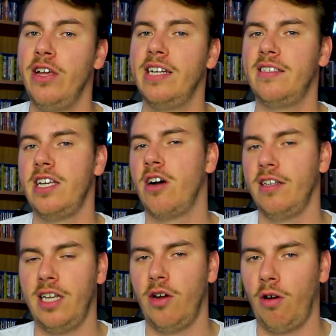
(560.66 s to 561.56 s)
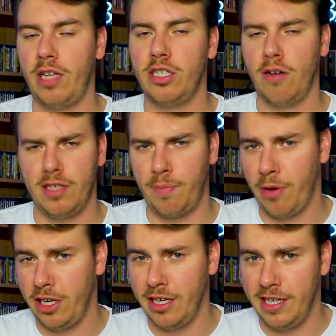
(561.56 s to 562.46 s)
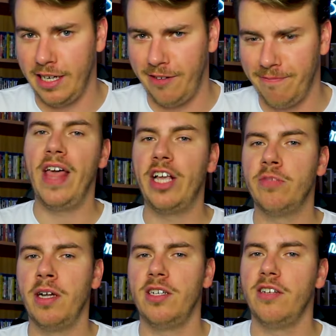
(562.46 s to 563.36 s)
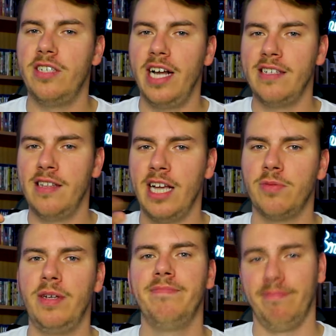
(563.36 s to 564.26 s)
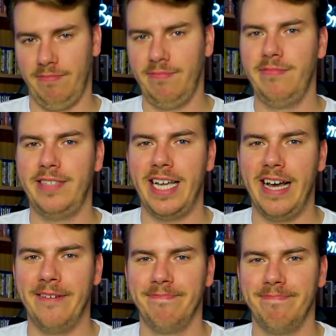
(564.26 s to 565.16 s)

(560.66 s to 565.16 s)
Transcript: and you get to see content early, so it's a pretty good deal. Thank you so much, and I'll see you guys in the next one. Take care.